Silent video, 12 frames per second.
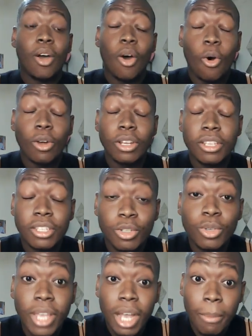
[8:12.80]
all the, you
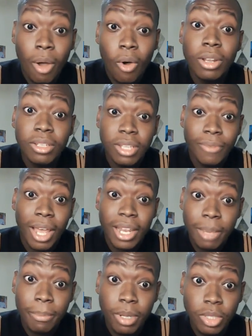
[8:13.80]
think about all the stuff
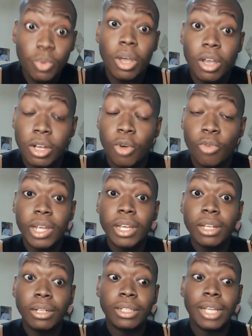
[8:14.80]
Aaliyah been through in her
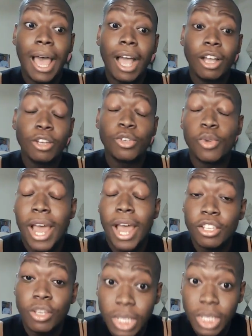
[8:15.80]
career. How could you not
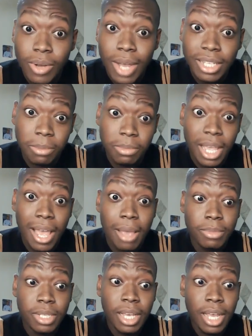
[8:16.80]
zone out at some
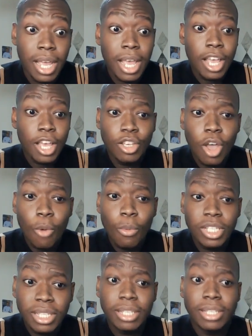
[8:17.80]
times?
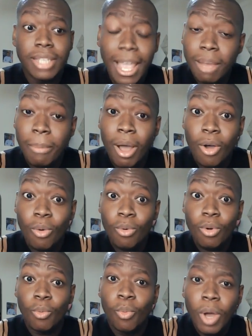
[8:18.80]
Always think about
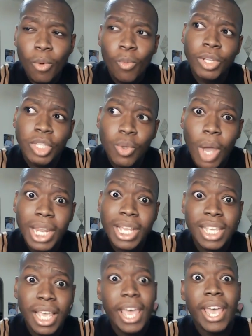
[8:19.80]
what went through
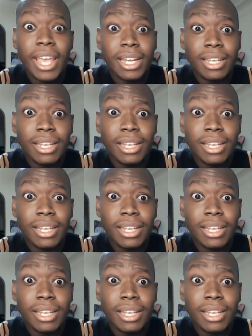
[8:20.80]
Aaliyah's head.